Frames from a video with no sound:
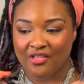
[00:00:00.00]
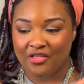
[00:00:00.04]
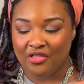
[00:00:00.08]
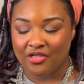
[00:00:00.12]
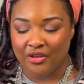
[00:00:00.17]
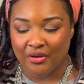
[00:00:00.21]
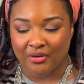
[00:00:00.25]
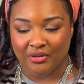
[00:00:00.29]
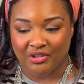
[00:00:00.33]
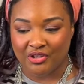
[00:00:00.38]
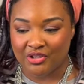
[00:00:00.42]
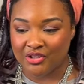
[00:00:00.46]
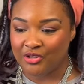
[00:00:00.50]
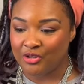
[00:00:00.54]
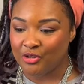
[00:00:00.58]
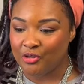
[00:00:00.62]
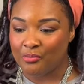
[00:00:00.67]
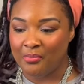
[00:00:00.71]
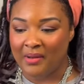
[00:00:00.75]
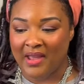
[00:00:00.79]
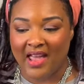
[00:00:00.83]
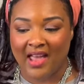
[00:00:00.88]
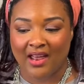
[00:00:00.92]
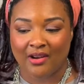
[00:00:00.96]
those two
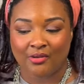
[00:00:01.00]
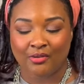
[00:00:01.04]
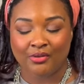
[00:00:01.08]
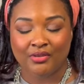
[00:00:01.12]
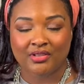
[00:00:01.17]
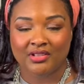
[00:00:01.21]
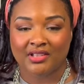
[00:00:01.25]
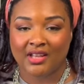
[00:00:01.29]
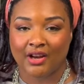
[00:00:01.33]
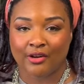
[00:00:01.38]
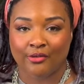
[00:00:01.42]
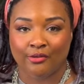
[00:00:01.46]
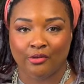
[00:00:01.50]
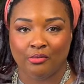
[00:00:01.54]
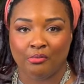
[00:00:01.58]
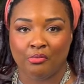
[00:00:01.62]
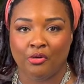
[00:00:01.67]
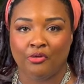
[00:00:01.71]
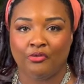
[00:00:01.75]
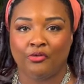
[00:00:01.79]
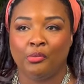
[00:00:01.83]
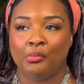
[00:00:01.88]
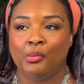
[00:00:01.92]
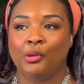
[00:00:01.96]
panels that are
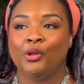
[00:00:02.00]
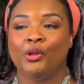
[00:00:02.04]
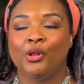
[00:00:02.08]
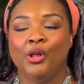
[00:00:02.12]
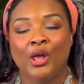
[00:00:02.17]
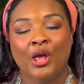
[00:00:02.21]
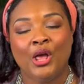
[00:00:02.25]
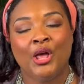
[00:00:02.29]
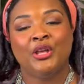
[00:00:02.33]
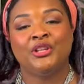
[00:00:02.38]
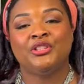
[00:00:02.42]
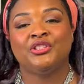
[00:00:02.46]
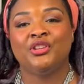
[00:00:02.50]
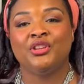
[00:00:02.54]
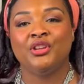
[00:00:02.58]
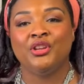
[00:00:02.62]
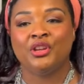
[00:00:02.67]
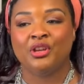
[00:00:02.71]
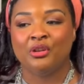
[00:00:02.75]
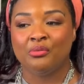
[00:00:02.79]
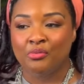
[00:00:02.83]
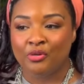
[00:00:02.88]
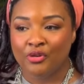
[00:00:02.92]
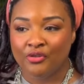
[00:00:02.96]
removable, so you
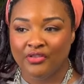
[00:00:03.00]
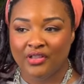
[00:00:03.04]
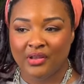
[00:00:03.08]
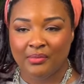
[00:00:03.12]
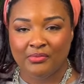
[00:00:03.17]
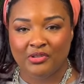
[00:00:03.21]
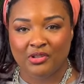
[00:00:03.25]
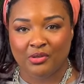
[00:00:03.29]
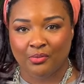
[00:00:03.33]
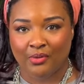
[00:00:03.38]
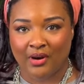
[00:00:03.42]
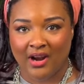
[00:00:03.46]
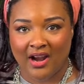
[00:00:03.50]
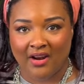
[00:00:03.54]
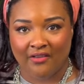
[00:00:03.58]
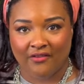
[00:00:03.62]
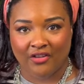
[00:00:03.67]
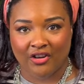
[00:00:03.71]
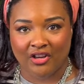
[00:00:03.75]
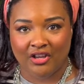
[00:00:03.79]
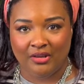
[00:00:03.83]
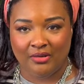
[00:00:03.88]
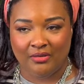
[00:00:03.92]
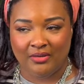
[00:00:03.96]
can move them to wherever
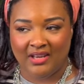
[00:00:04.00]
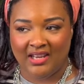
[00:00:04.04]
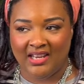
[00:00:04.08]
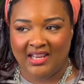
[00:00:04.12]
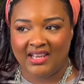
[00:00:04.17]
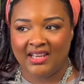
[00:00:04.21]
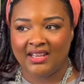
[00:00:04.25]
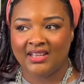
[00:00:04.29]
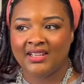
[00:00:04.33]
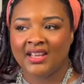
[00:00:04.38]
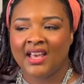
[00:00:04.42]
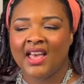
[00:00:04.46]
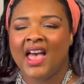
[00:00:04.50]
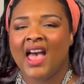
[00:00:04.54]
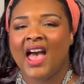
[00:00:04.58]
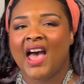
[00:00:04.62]
you need.